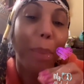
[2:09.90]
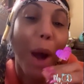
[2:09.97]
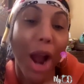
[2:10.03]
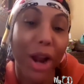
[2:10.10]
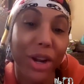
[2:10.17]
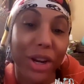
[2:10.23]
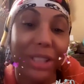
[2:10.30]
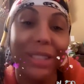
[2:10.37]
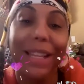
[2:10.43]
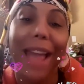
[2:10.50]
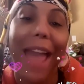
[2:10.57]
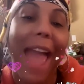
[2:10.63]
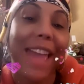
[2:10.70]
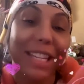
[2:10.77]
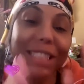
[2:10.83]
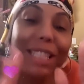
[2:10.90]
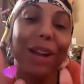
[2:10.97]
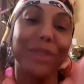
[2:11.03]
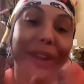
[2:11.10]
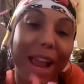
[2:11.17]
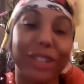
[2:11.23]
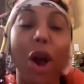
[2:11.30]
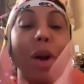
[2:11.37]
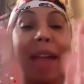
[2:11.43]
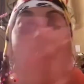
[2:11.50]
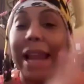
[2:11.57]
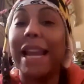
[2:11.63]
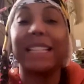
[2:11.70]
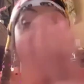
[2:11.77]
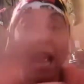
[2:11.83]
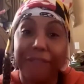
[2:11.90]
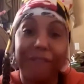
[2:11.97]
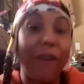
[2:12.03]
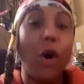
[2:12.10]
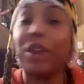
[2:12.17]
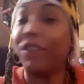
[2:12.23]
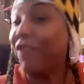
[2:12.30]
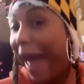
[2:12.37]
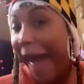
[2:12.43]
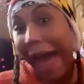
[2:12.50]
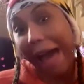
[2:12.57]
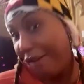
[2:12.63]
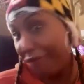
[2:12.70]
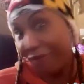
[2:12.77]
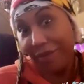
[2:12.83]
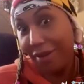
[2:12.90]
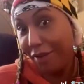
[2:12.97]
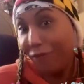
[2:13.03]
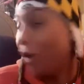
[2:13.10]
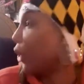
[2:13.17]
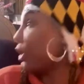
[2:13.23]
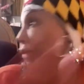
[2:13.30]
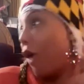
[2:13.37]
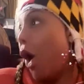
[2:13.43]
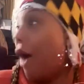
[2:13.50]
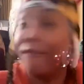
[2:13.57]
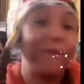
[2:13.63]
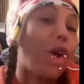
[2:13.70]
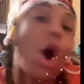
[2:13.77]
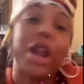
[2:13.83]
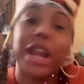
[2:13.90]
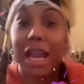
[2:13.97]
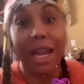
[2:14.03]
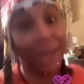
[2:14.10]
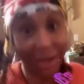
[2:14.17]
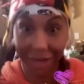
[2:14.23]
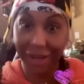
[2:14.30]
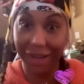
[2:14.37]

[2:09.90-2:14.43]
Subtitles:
partners at a certain age. Okay, let's say 45, 44, 40.